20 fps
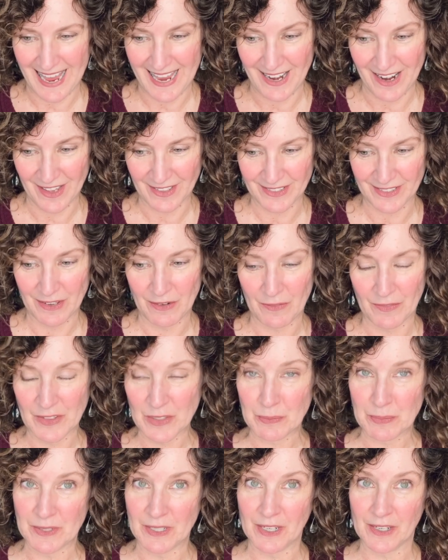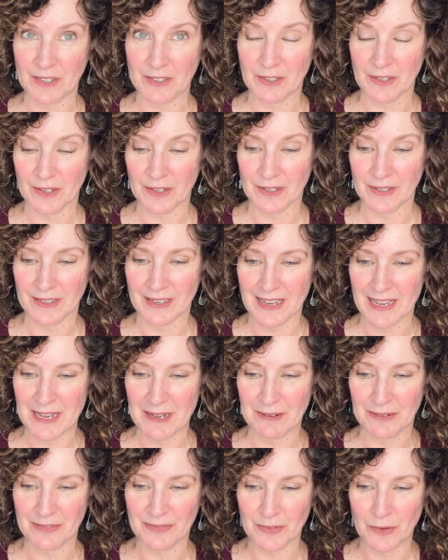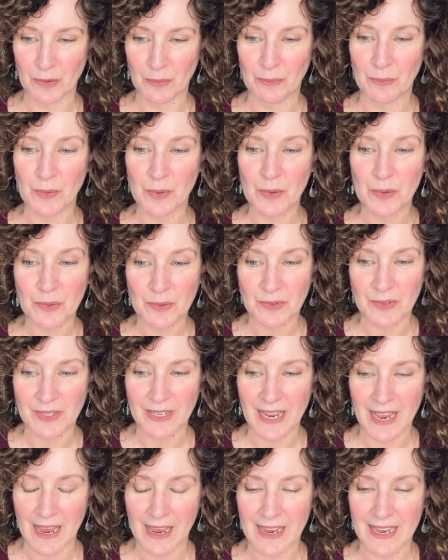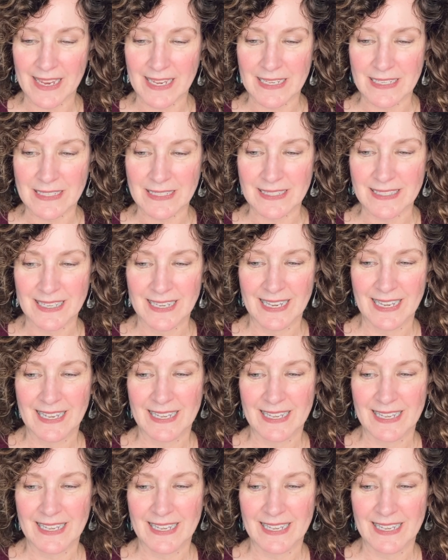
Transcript: also this particular full moon is